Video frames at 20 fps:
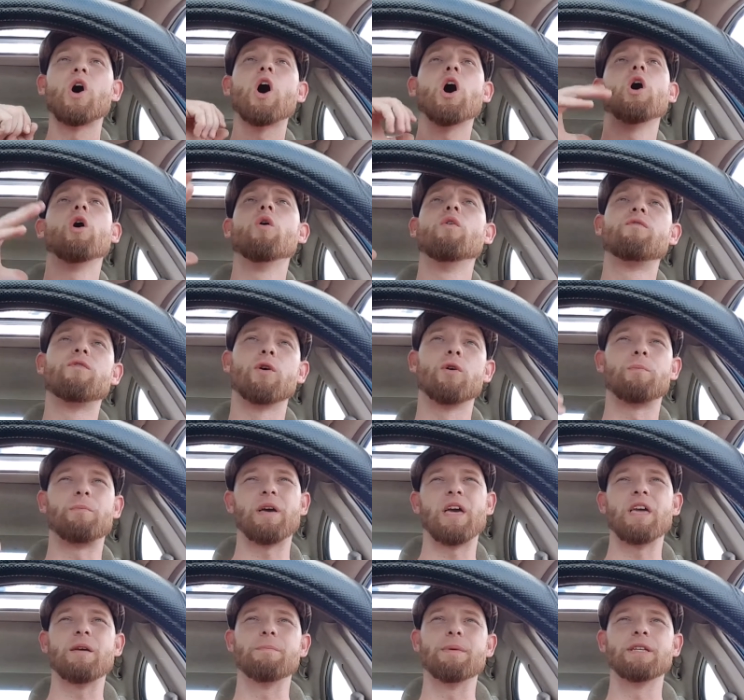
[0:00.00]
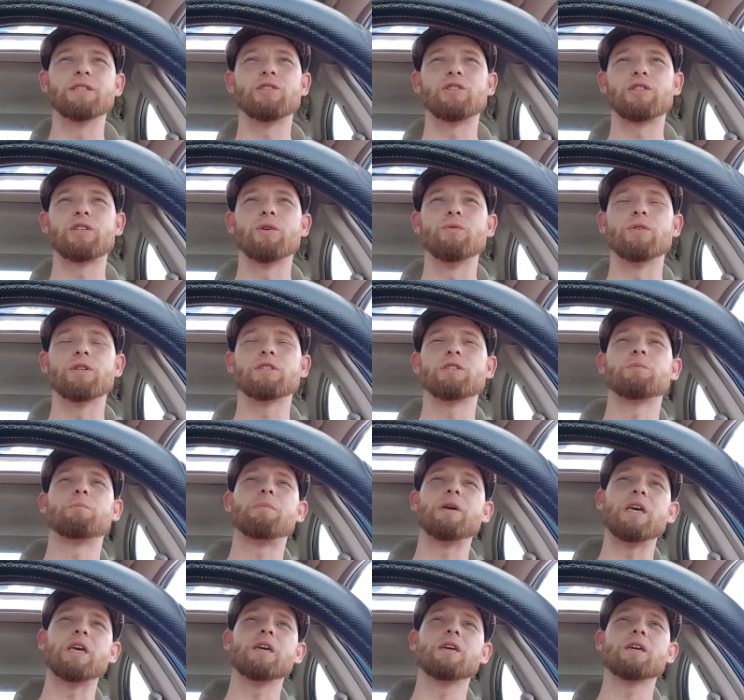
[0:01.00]
overpayment, so to
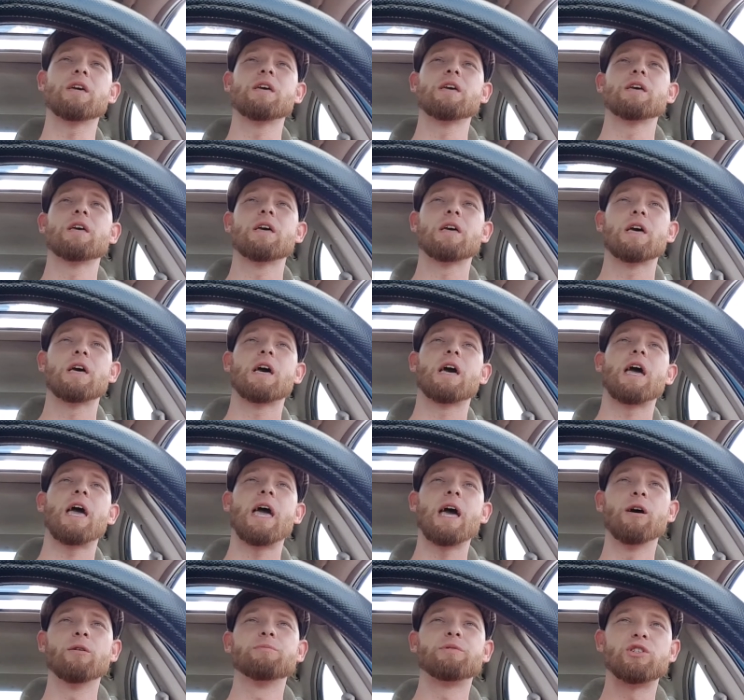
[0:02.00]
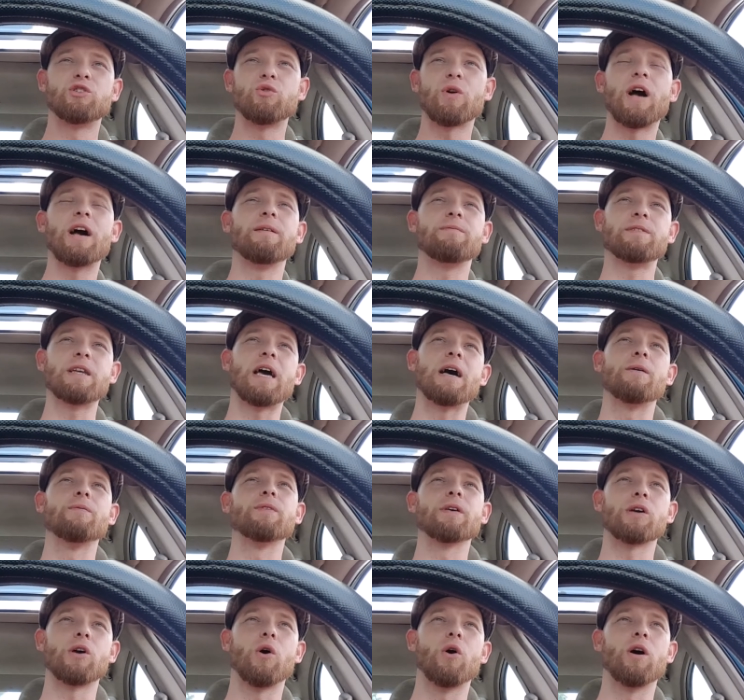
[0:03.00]
speak, helps drive down
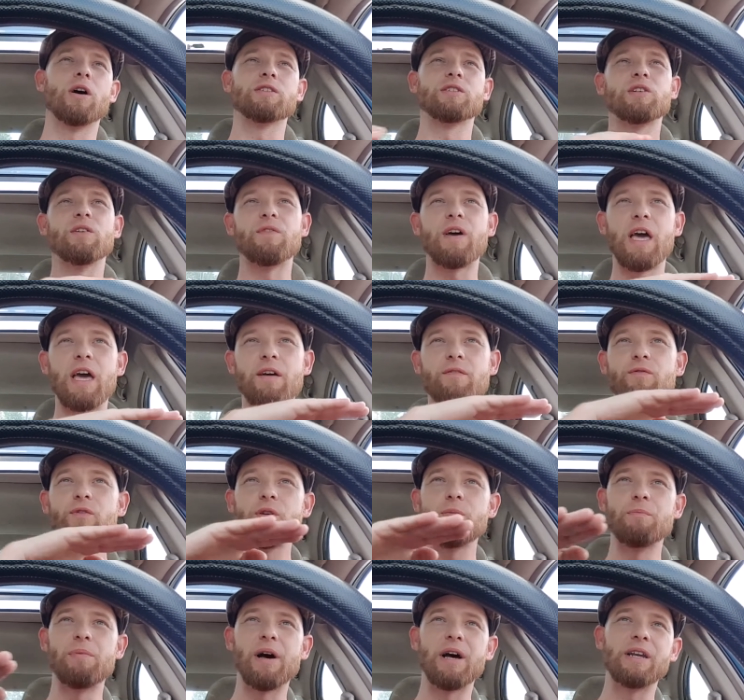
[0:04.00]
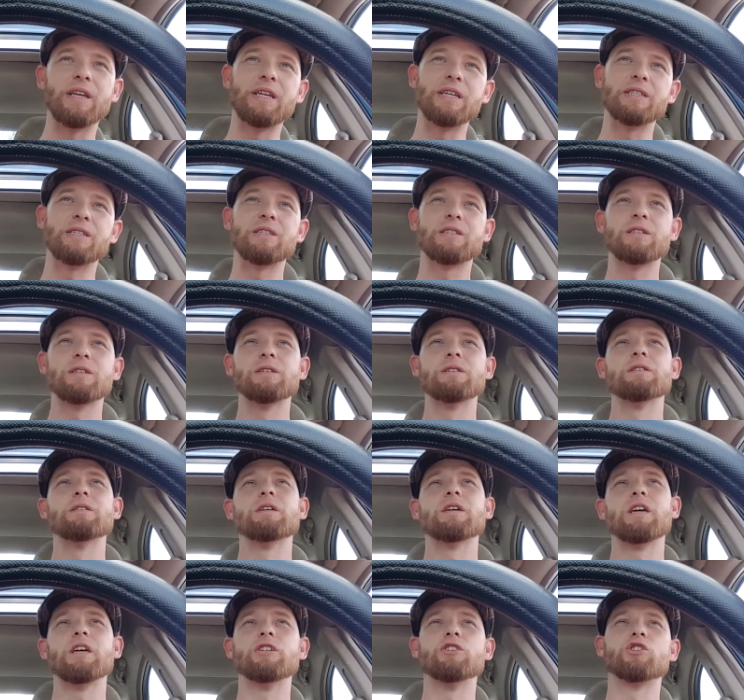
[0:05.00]
the cost of everybody's
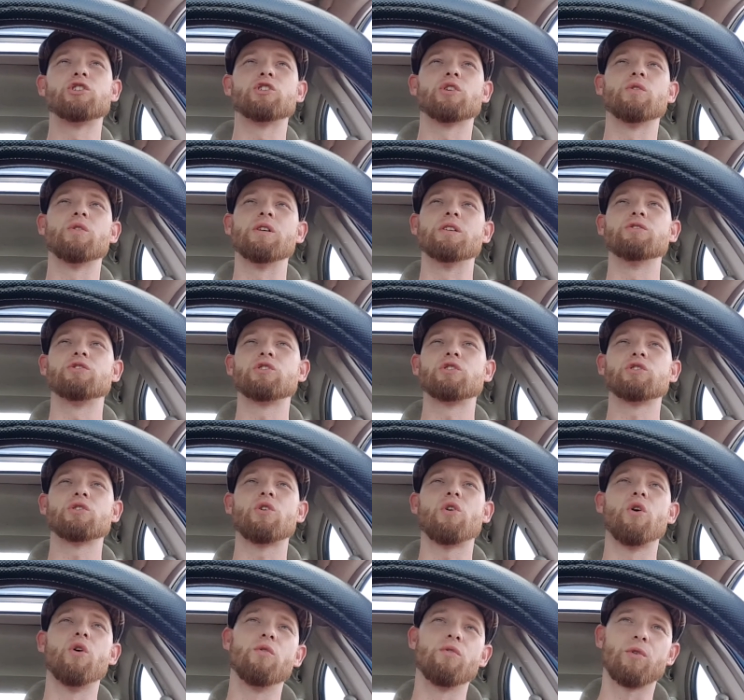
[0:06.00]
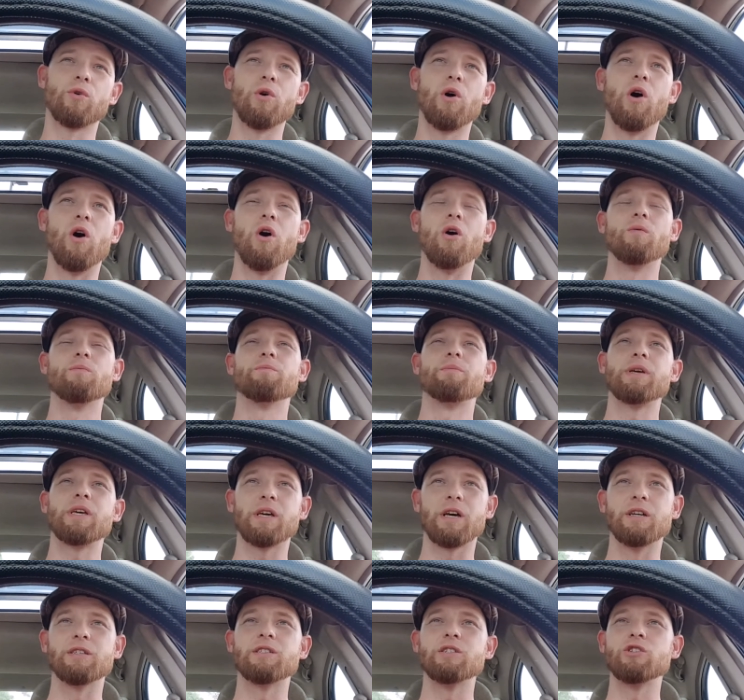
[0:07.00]
insurance overall
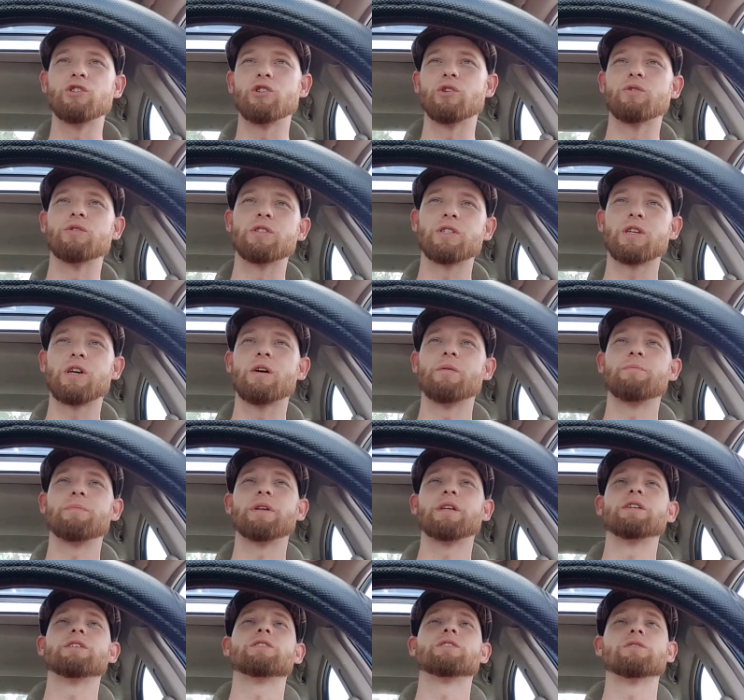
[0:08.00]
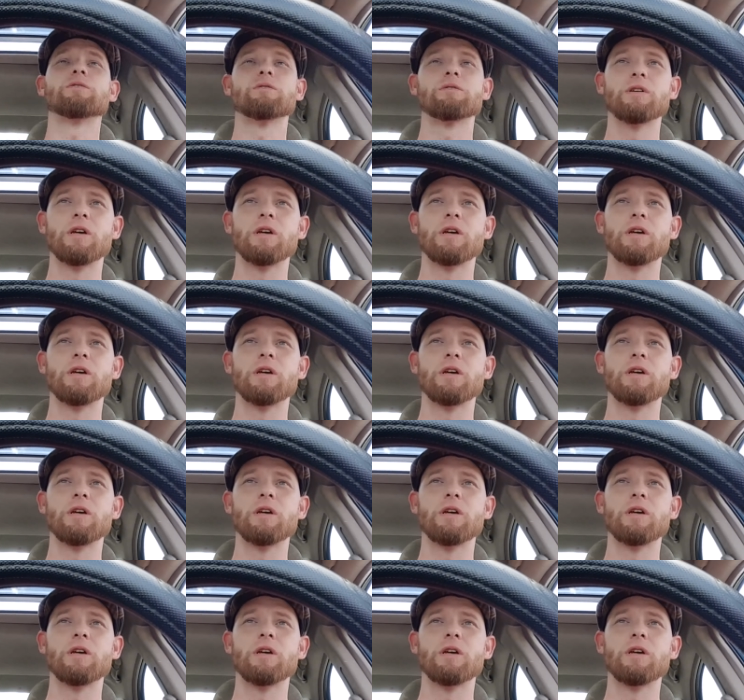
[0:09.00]
because insurance companies